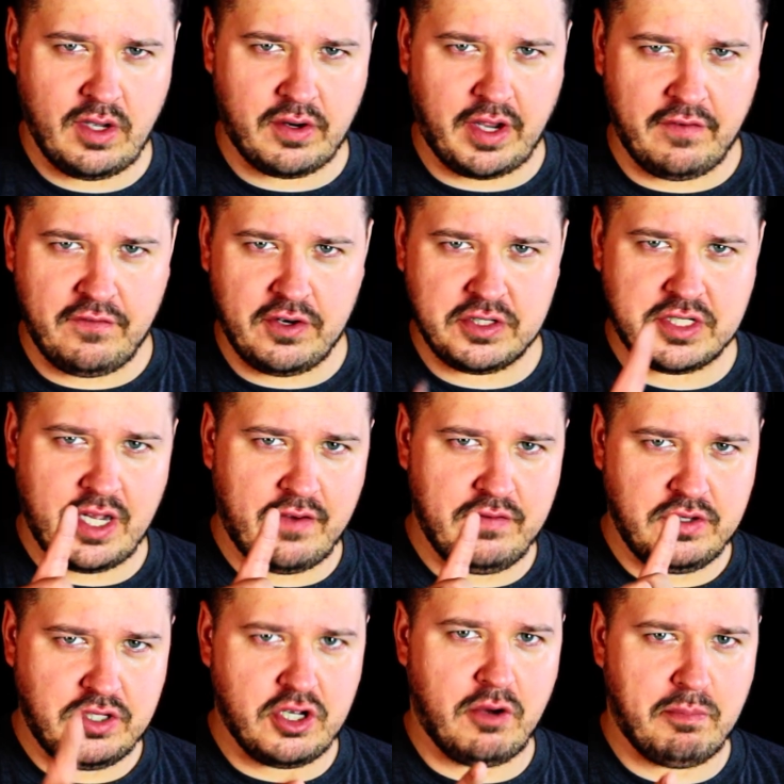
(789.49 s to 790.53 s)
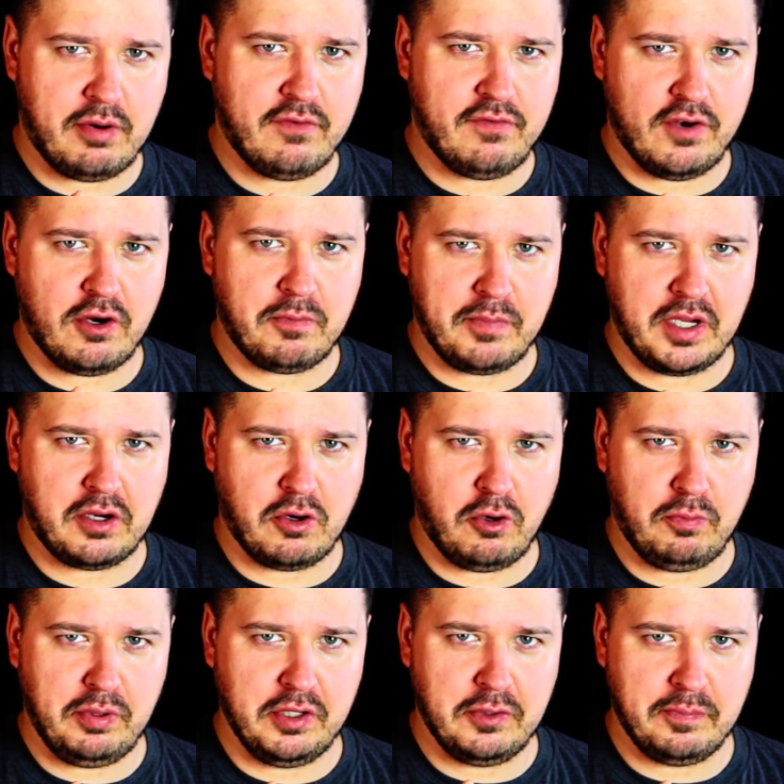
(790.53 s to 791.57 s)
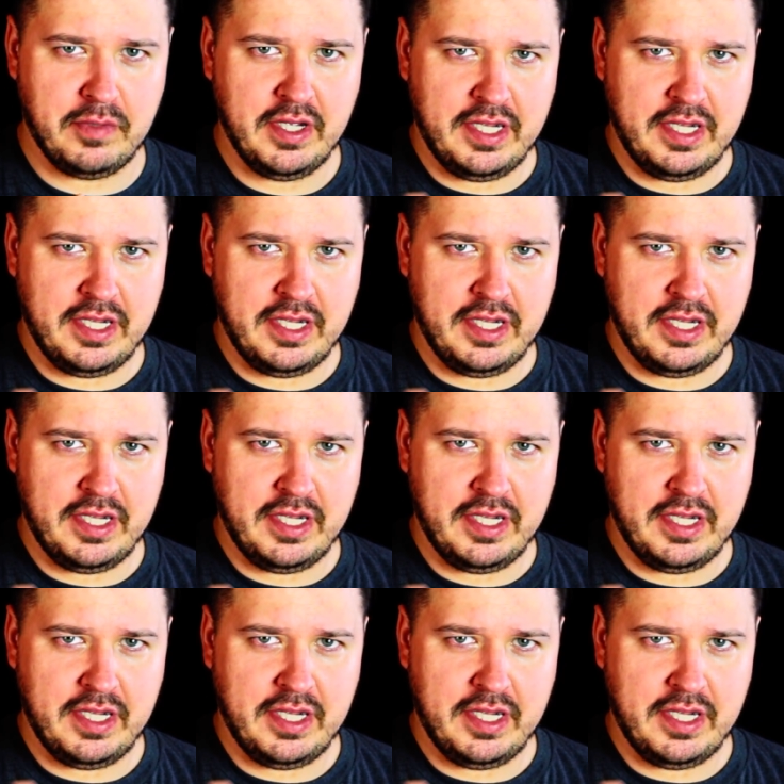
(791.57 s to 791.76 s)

Okay, first off, don't provoke me, Goldblum.